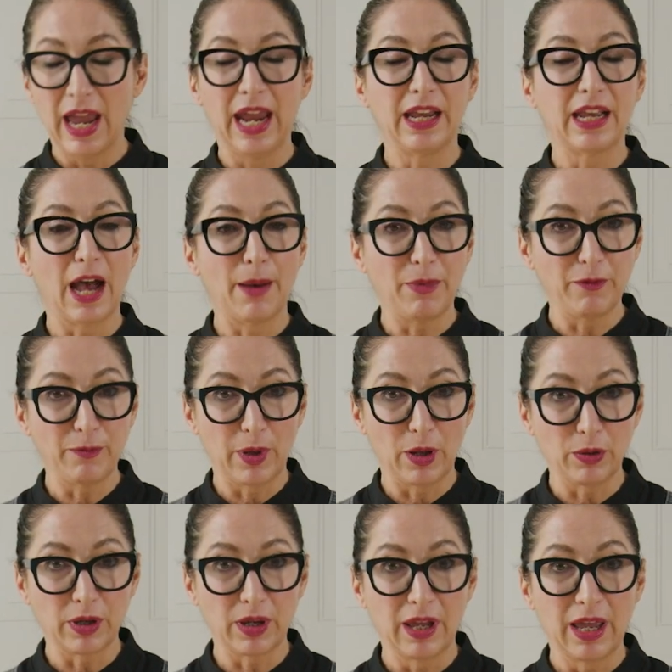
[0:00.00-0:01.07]
a cup of
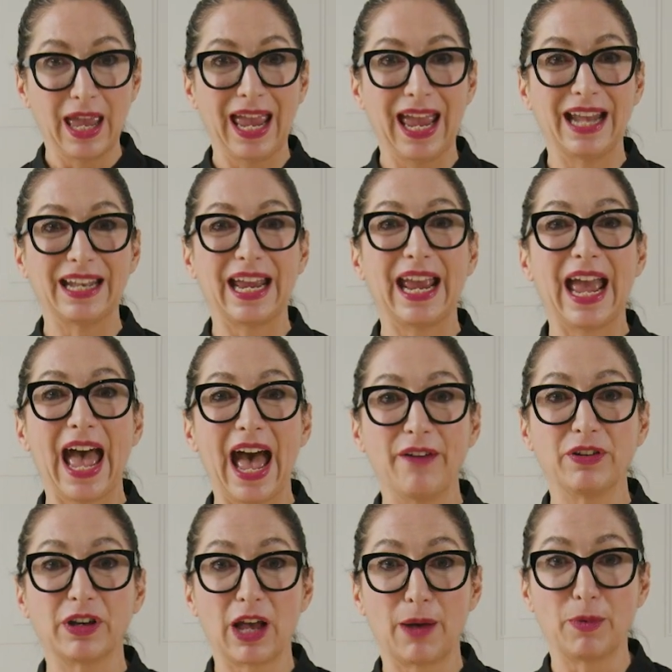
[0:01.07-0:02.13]
milk and a
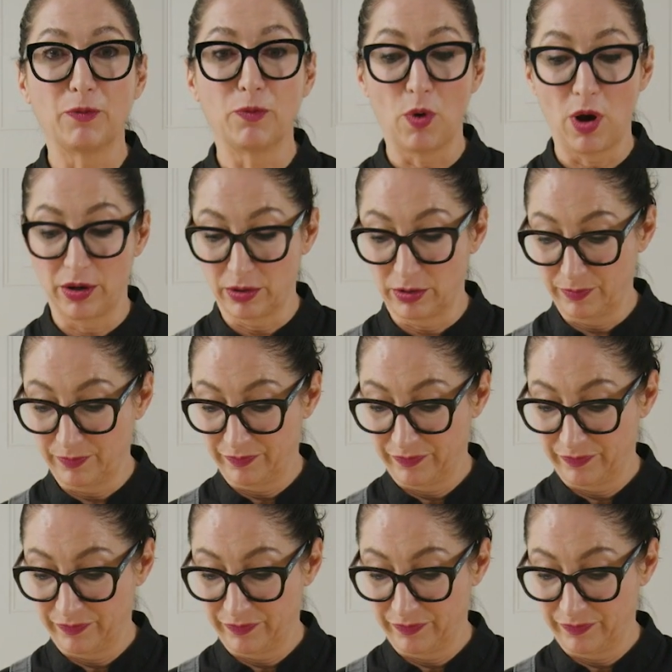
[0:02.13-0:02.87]
half a cup of water.